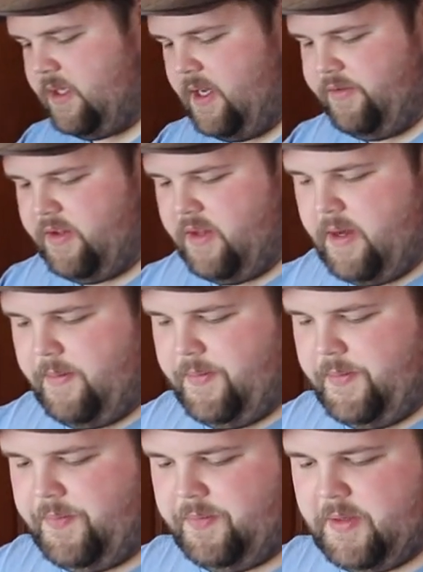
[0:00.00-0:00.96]
left of
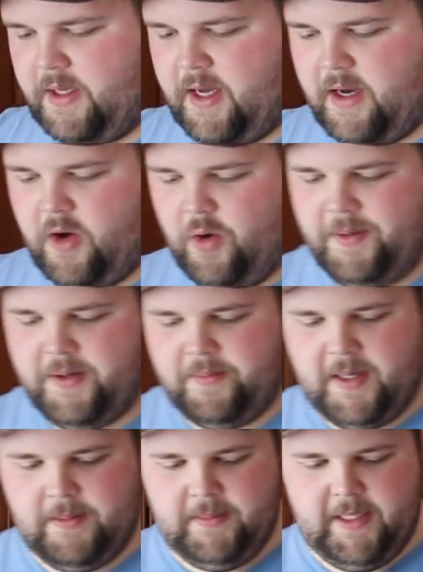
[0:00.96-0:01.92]
them and kind of opened them
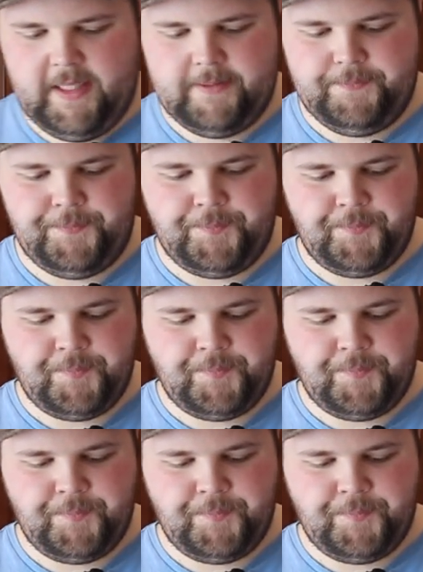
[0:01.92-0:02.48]
up, and